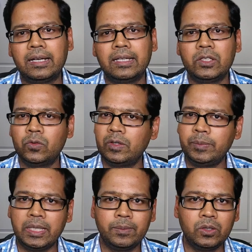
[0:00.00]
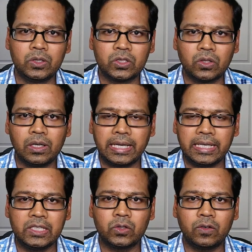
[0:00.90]
and then you will be able to install
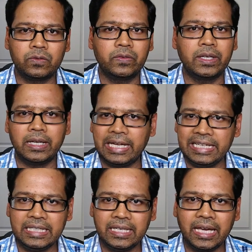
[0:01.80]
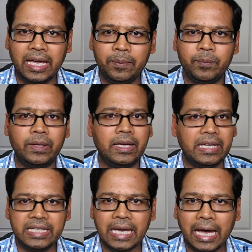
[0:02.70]
any software, any game,
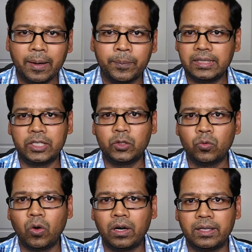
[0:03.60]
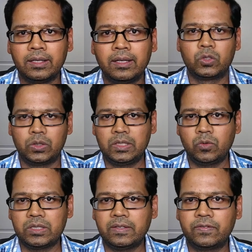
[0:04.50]
any app that you want. So this
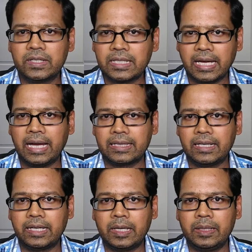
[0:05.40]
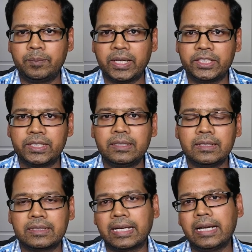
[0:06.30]
was the first hack that I mentioned.
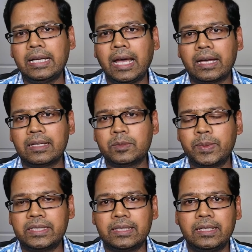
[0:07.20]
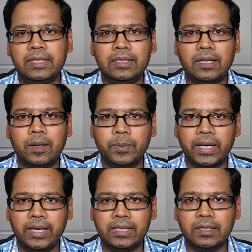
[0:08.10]
The second hack is basically
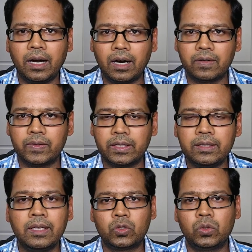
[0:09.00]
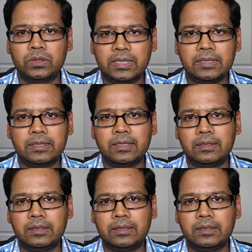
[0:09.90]
upgrading the hardware. So since